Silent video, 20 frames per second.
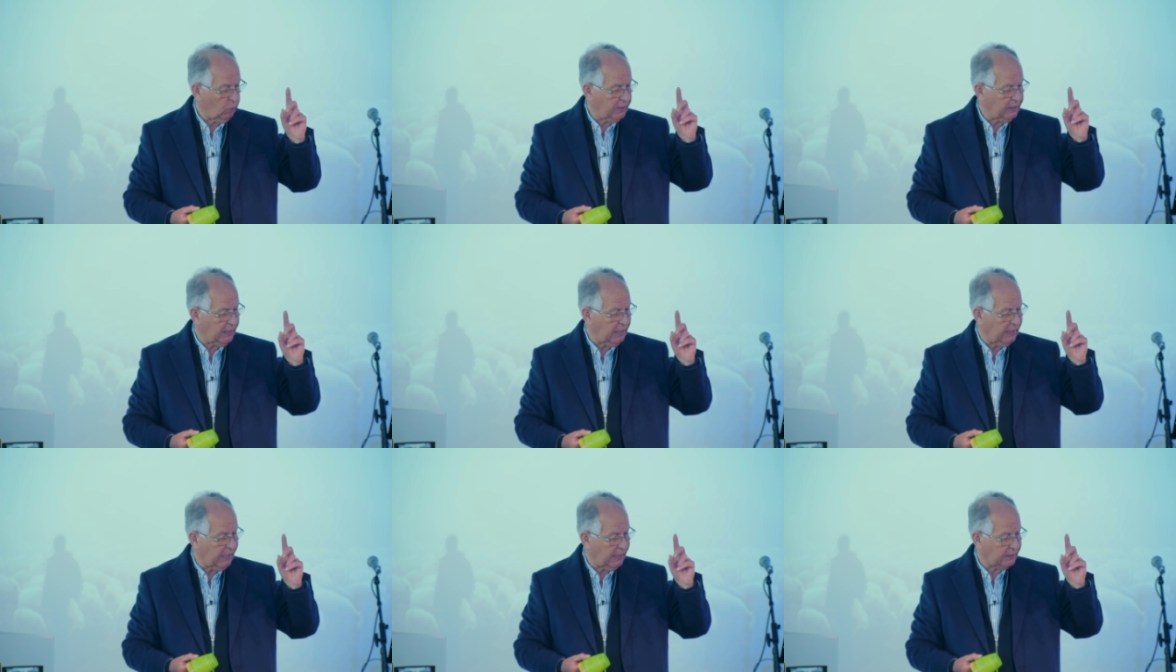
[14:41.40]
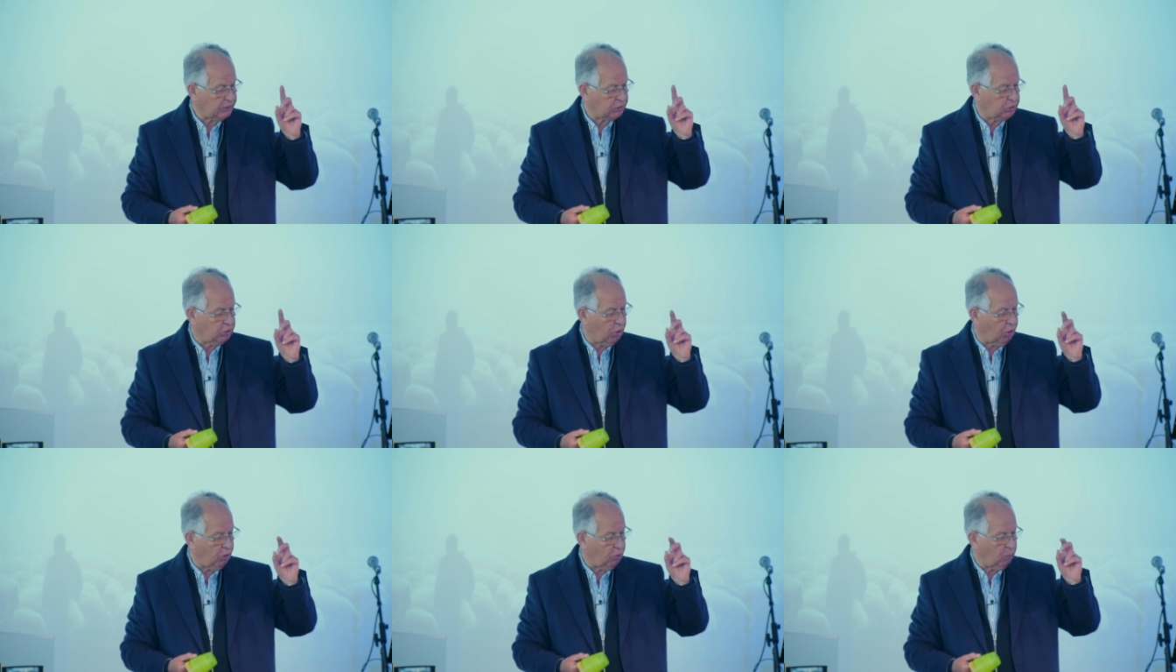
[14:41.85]
when he lets
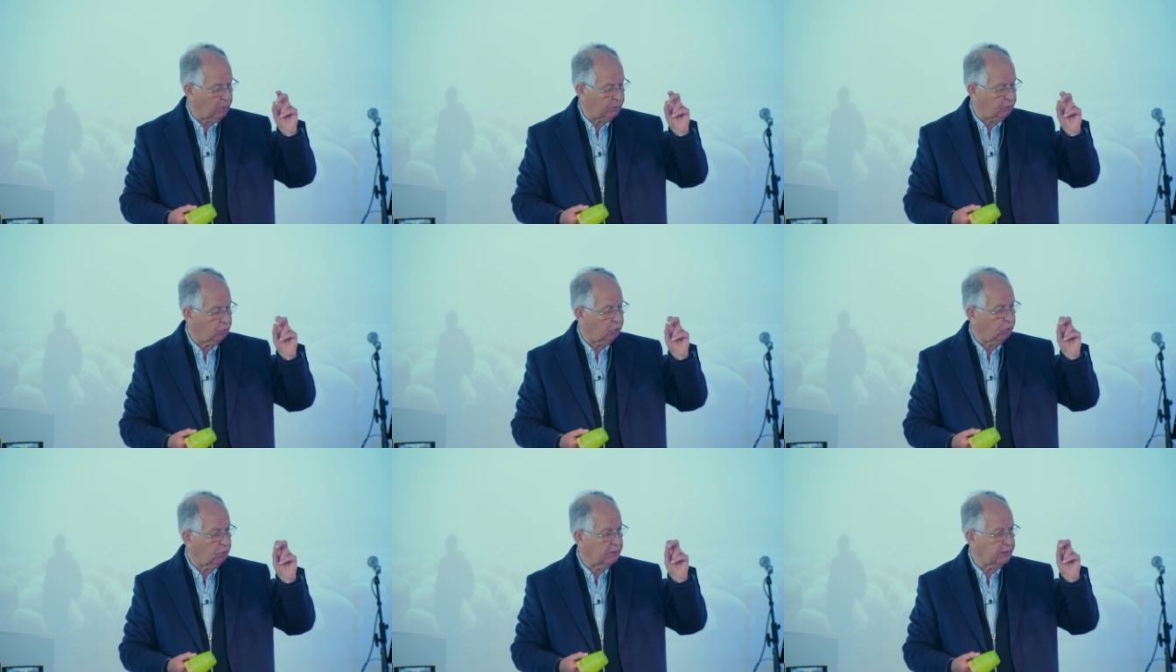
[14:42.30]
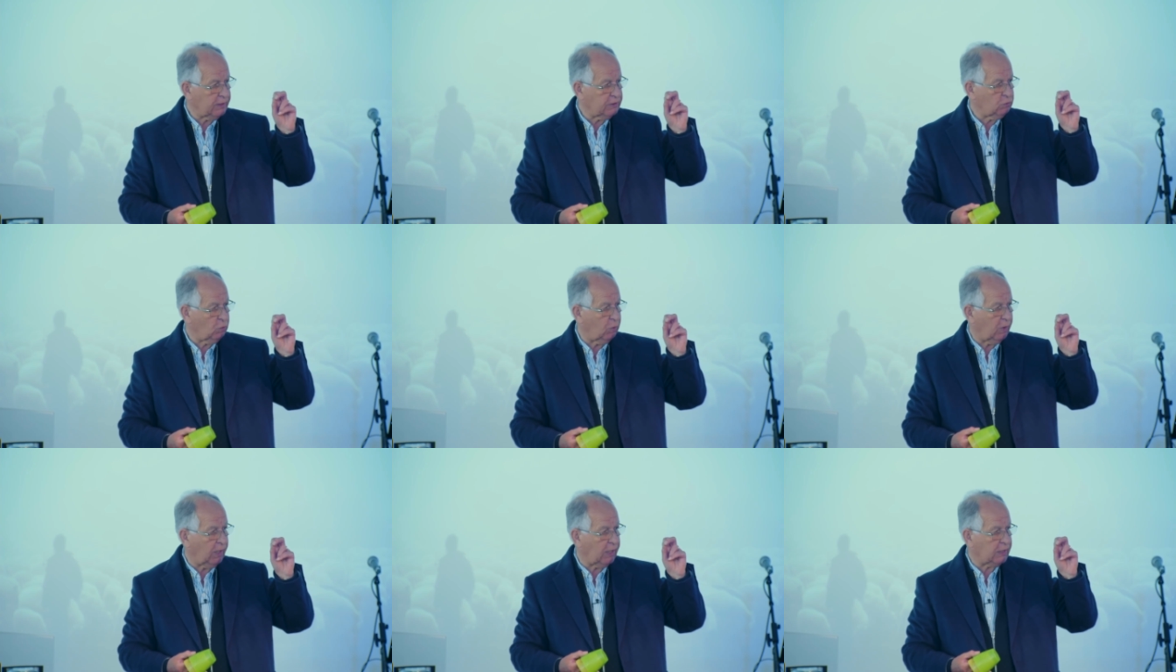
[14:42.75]
go with all
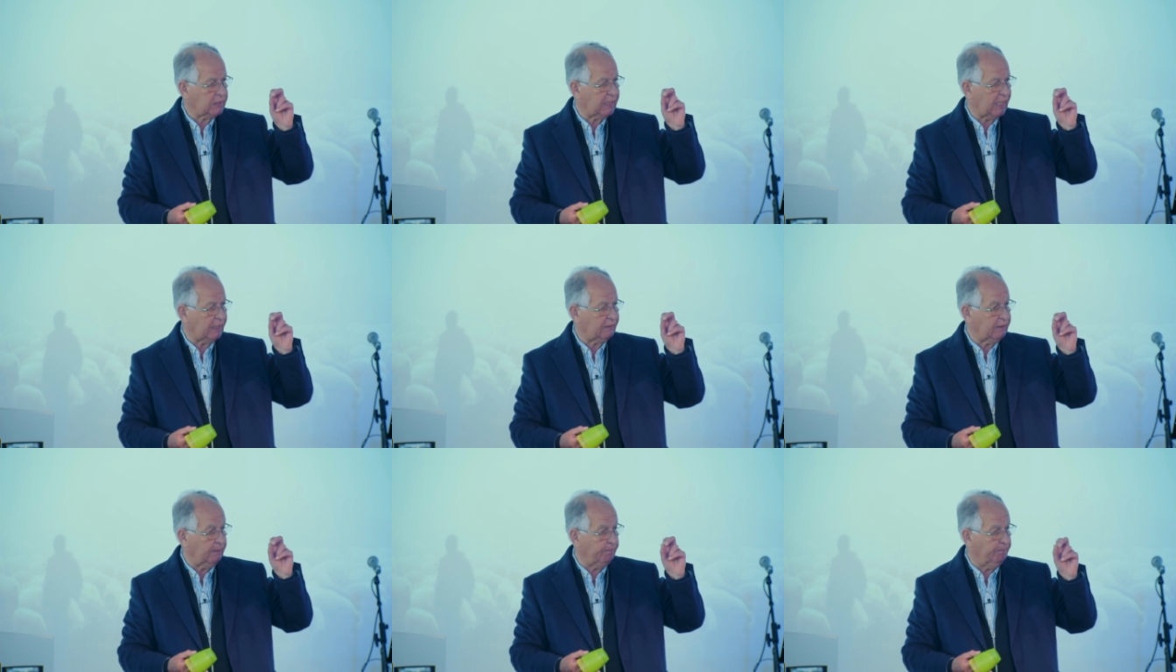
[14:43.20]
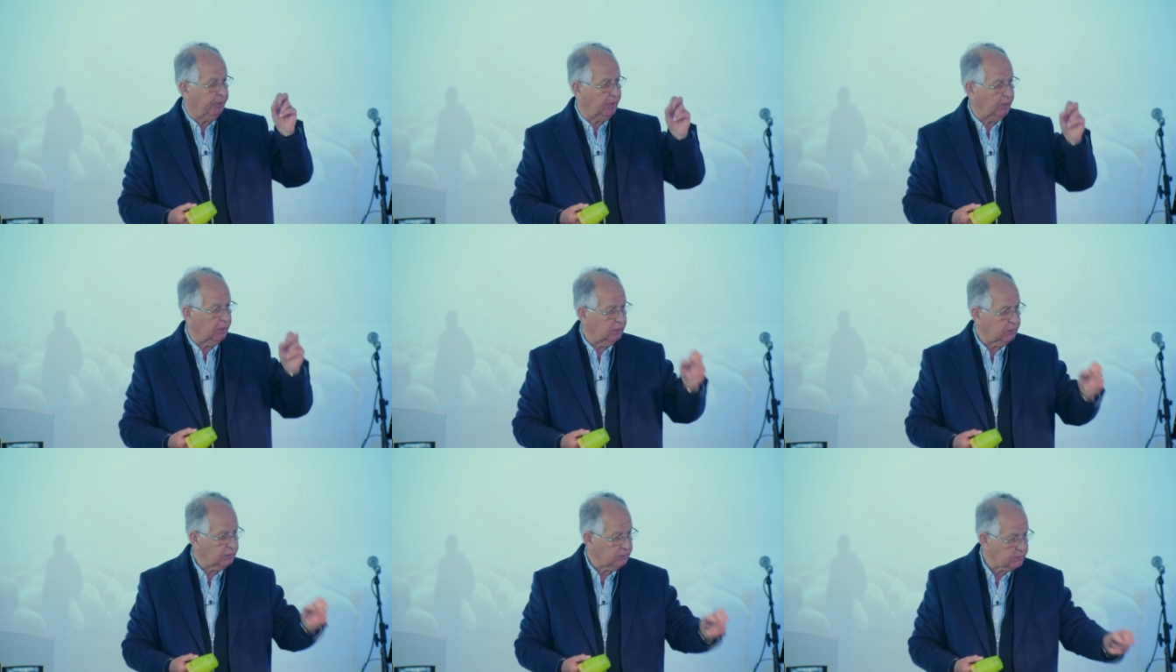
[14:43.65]
these words like the
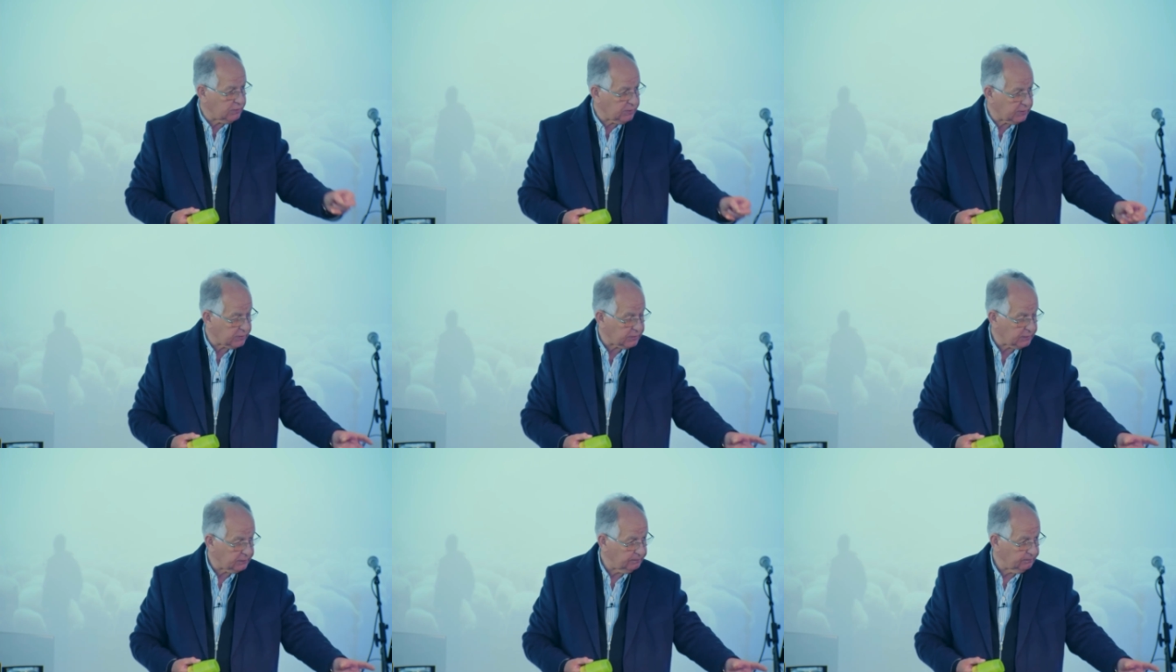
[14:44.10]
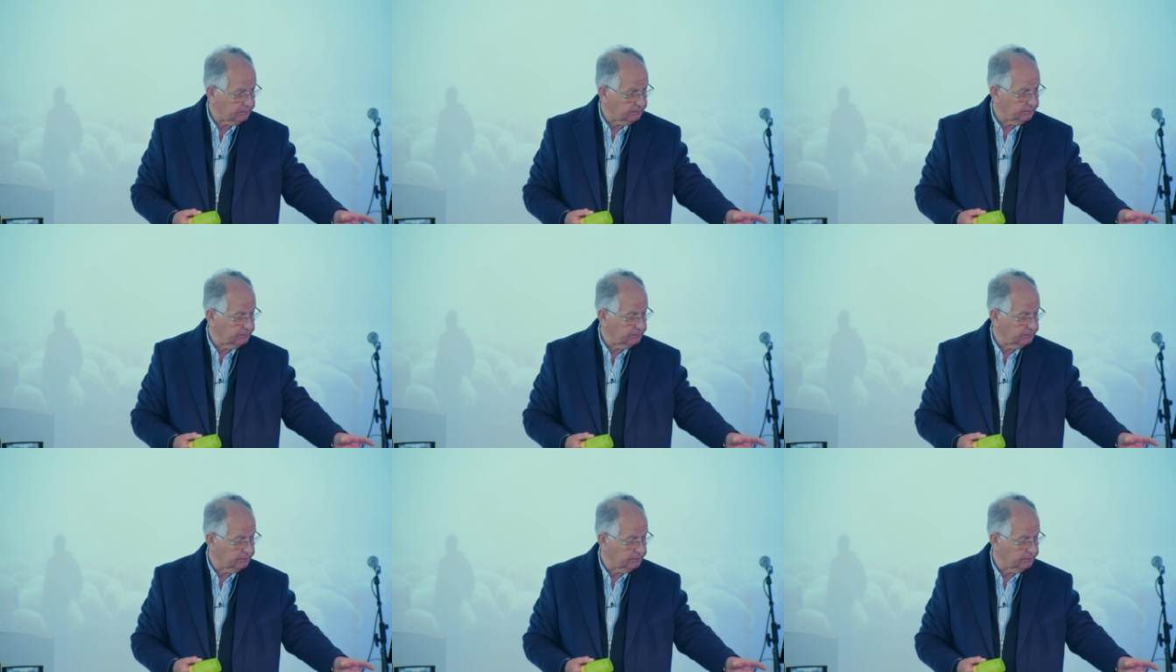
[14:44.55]
bulls